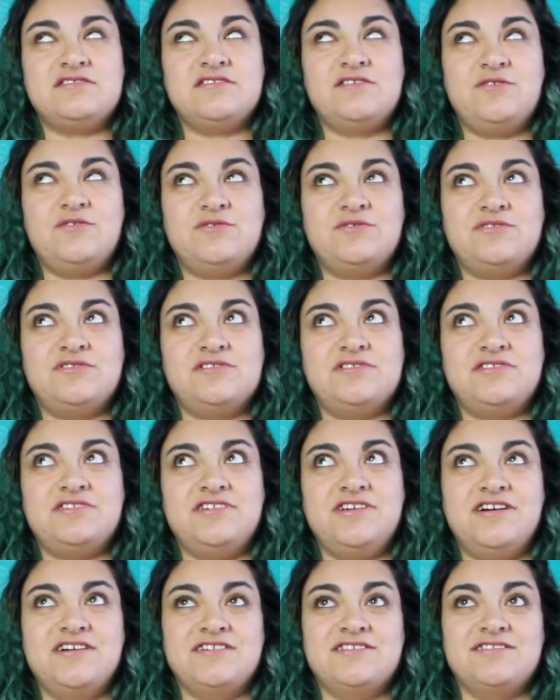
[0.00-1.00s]

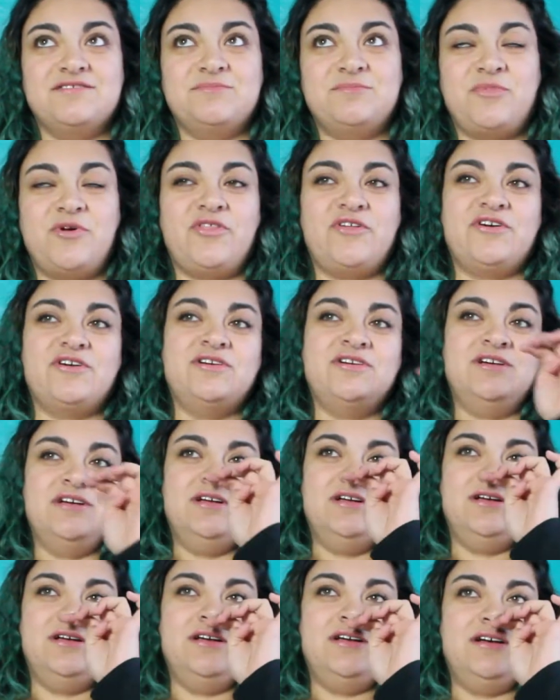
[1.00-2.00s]
young brother,
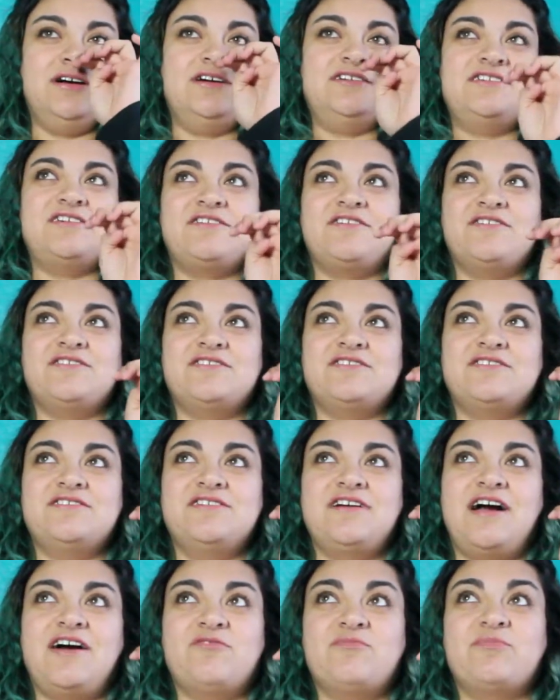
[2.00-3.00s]
a younger
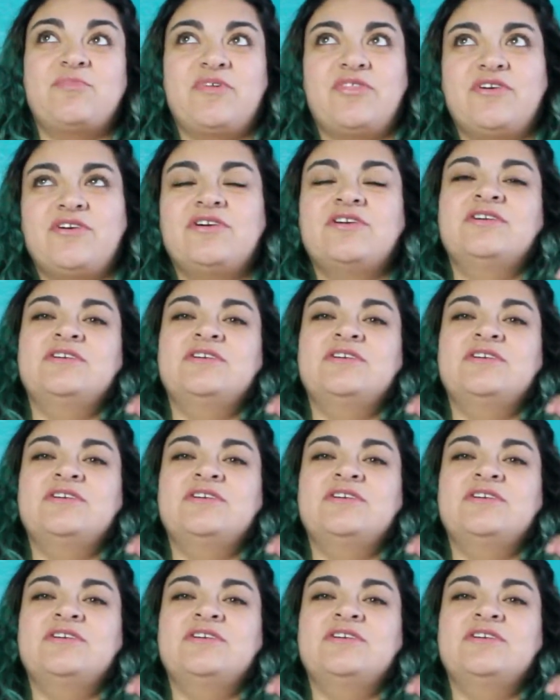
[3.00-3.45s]
half brother.